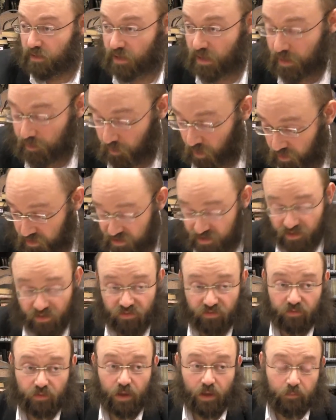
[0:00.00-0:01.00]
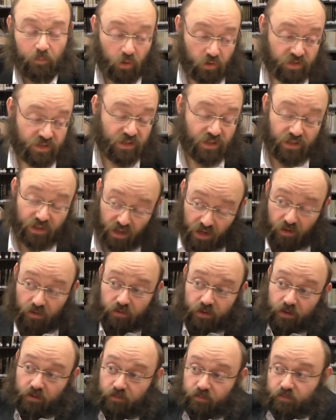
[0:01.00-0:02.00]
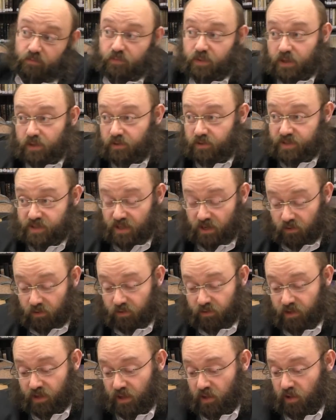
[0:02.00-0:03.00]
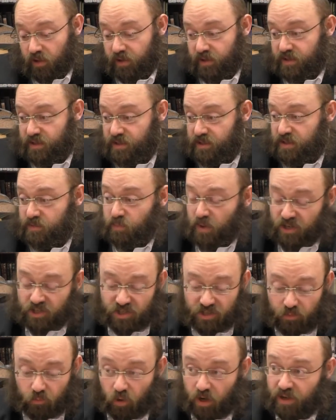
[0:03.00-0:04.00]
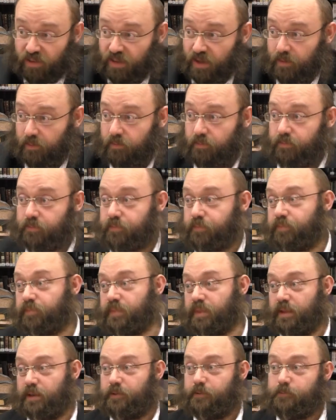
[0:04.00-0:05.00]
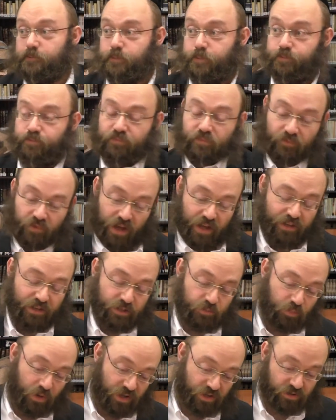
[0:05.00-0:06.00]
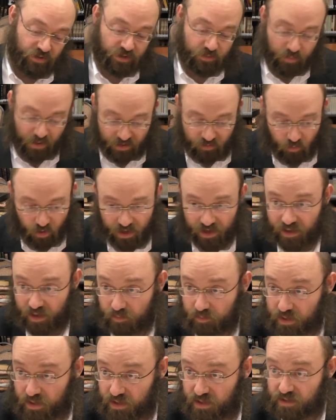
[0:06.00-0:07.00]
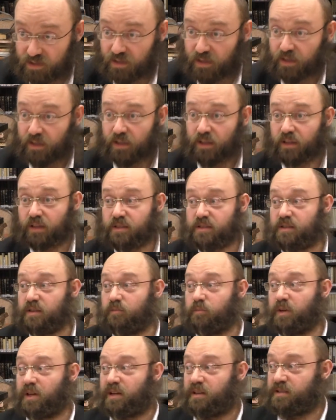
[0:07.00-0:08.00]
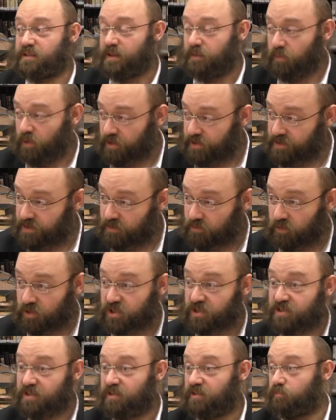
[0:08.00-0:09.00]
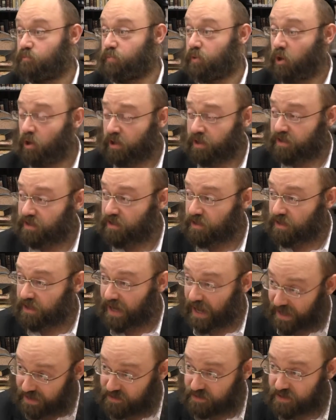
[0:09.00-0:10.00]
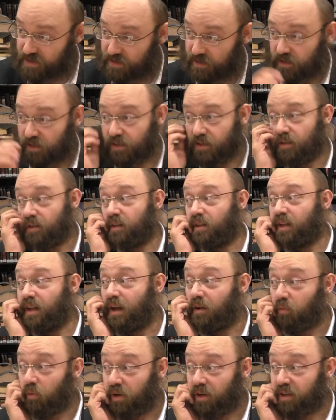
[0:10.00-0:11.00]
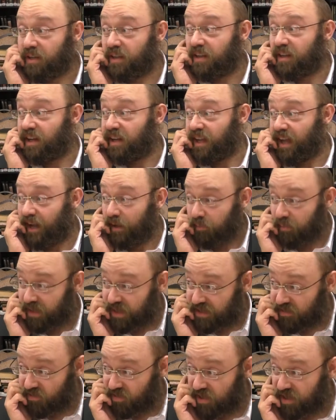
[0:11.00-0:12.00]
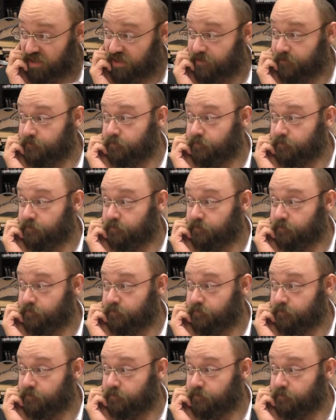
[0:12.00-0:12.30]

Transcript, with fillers: And most of, and mostly they don't know because they don't know the halachas. Especially one of them, right? one of them is the hilchas abichas hamazon, which is a bracha de reisa, and one of the tayag mitzvahs.